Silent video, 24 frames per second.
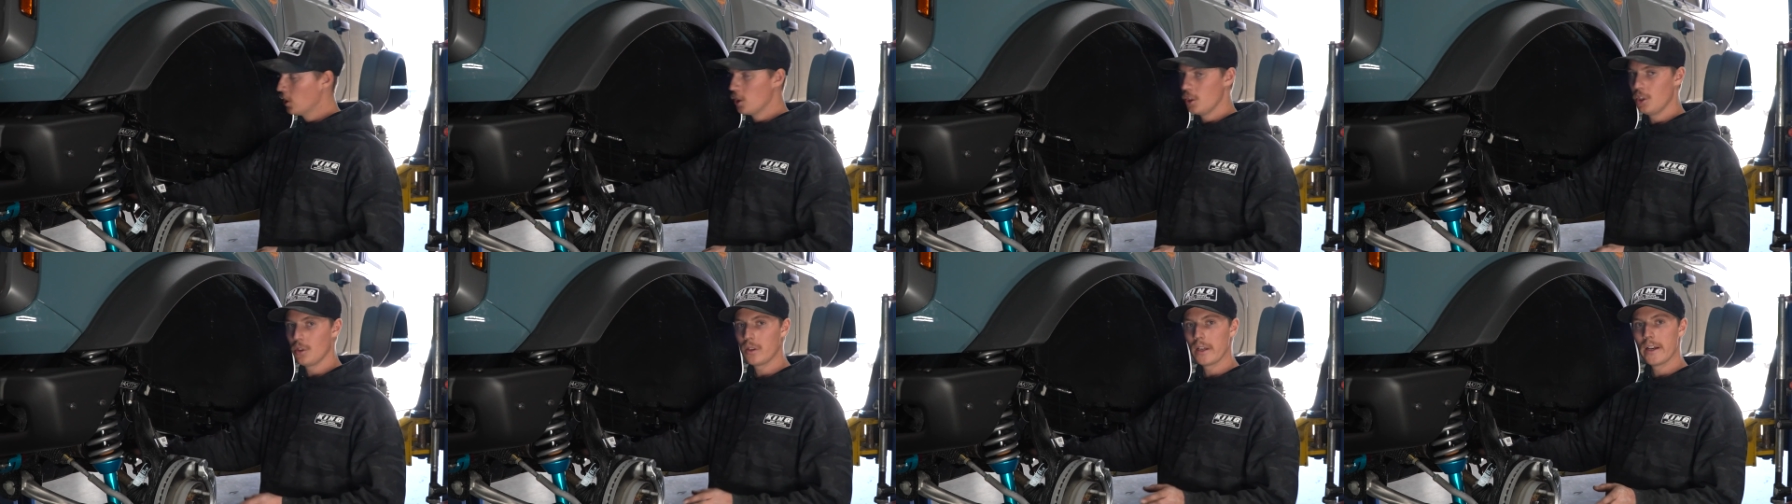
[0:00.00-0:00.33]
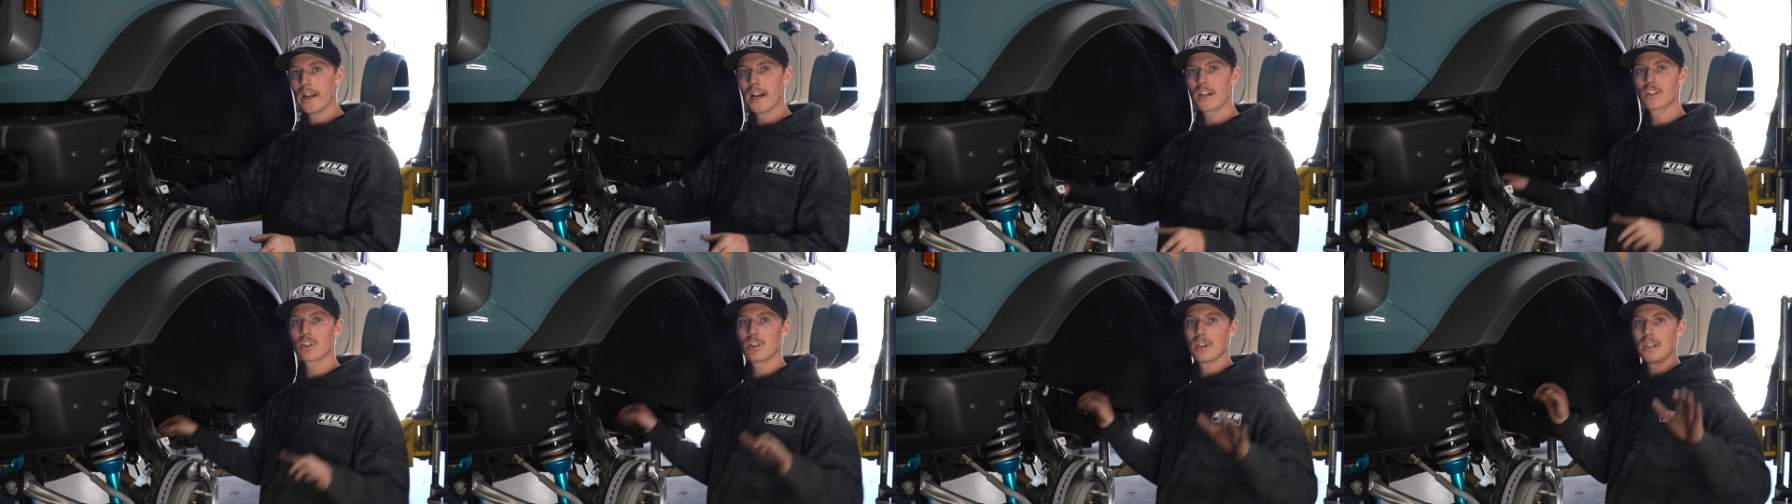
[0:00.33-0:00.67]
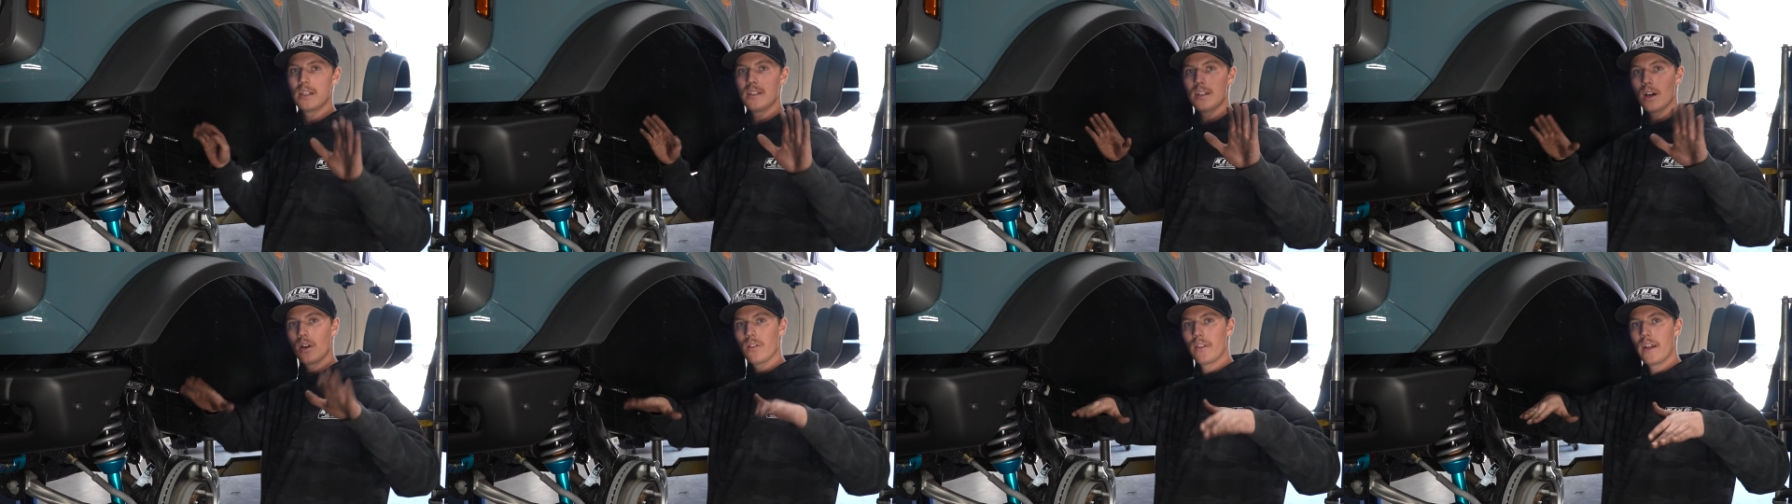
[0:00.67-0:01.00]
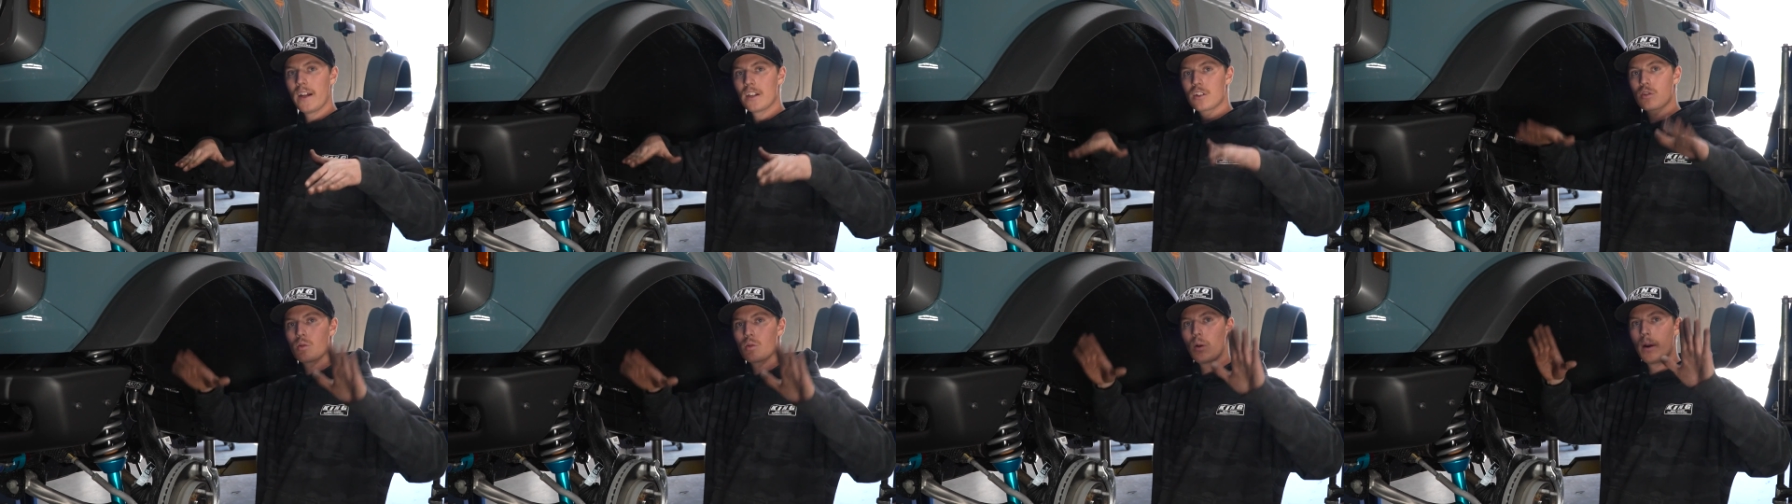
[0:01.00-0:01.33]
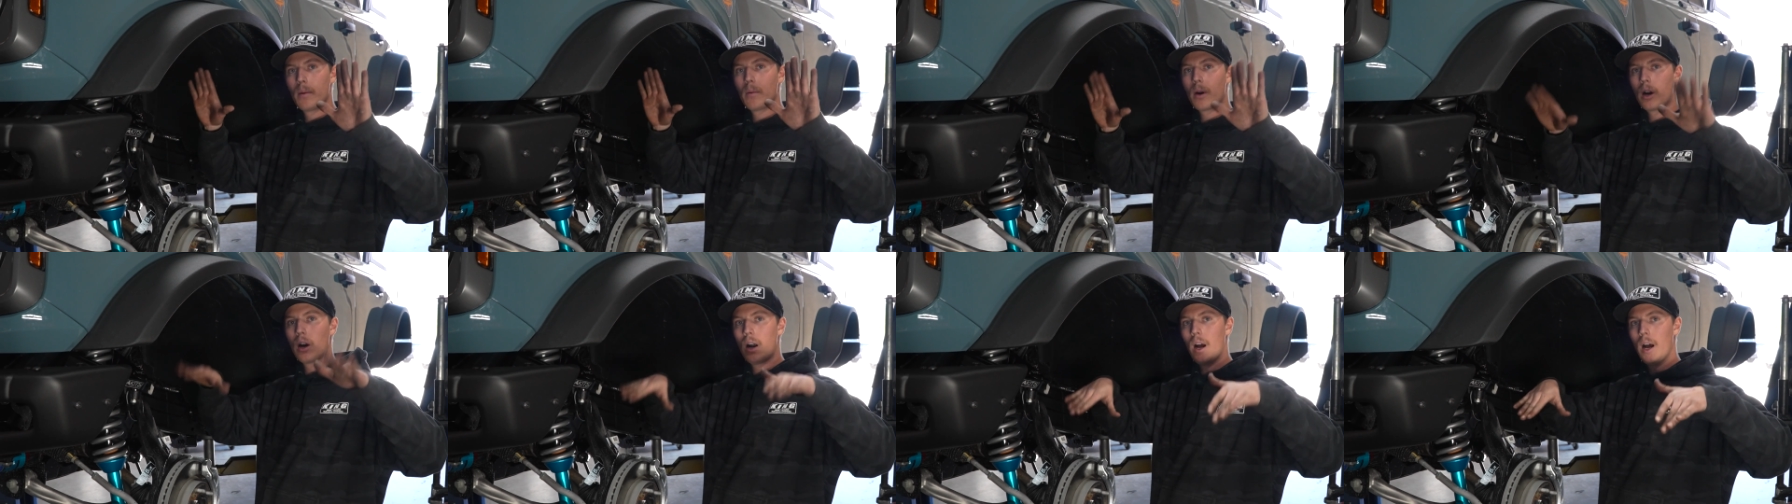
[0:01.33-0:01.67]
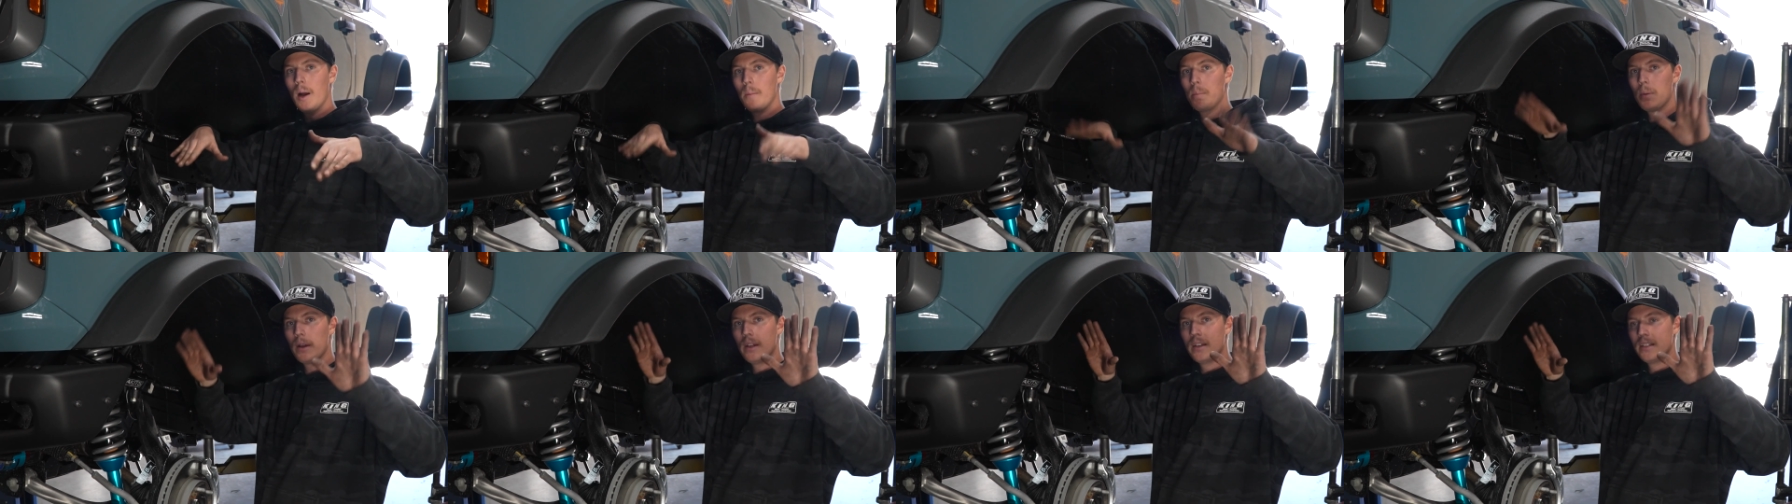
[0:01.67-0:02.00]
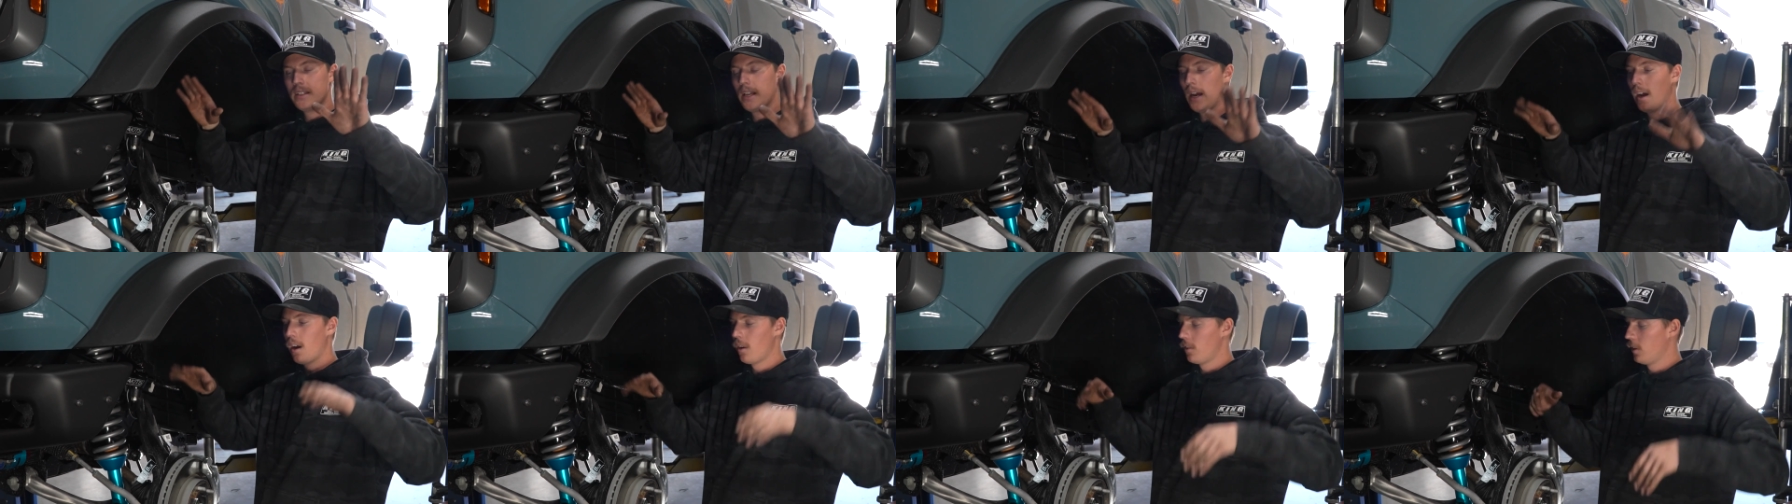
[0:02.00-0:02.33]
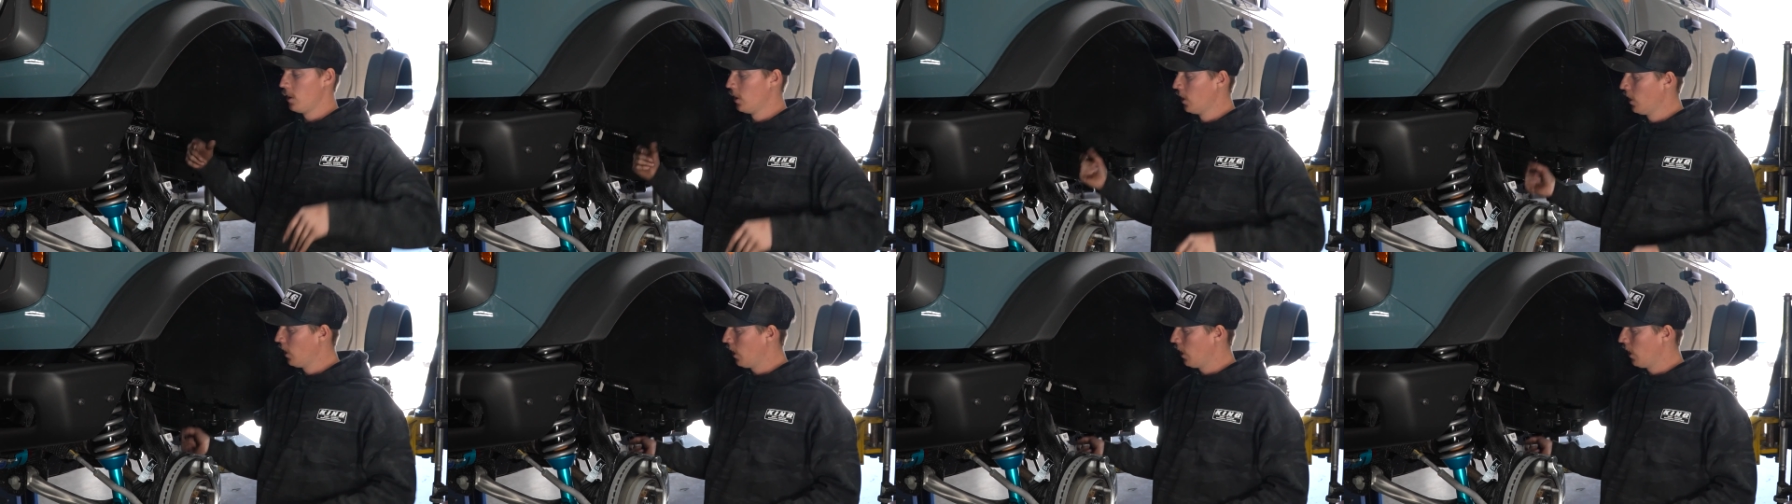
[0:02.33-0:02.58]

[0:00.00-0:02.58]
you can actually tilt that sway bar up and down.